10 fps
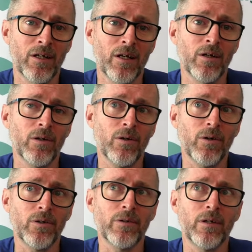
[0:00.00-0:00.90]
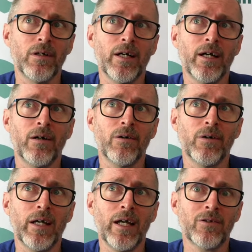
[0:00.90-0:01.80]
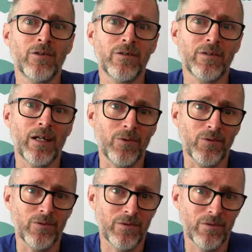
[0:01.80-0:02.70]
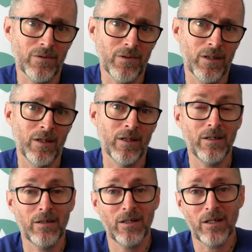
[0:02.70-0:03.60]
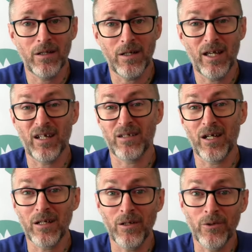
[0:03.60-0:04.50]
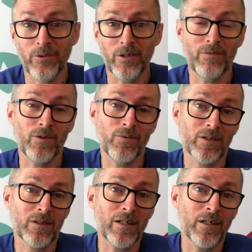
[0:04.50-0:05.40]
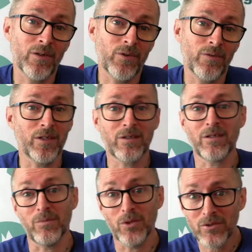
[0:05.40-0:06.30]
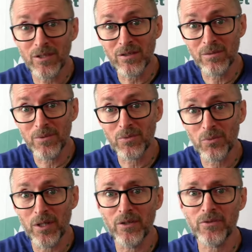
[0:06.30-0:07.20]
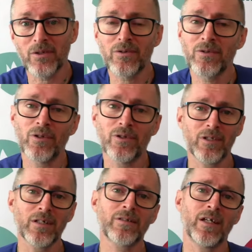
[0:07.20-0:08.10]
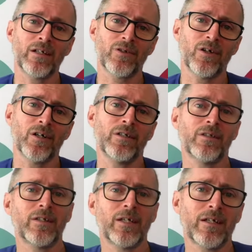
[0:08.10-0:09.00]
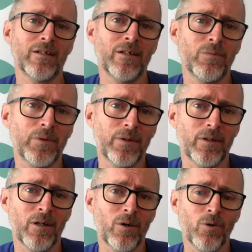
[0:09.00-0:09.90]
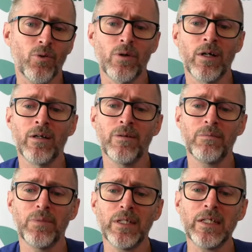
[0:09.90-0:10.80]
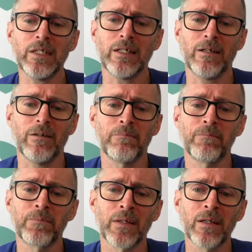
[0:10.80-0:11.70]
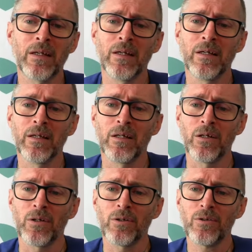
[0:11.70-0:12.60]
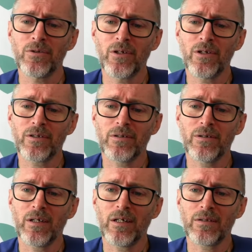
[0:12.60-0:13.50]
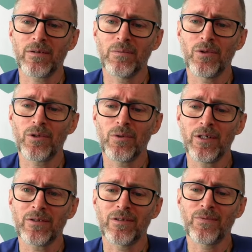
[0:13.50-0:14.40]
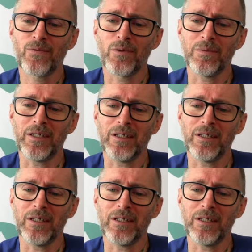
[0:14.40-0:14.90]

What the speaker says: on our anxious animals and gut health. And if you fix gut health, you fix the immune system as well. So it's not just anxiety that can help, but the whole being. Who's got some more questions for me?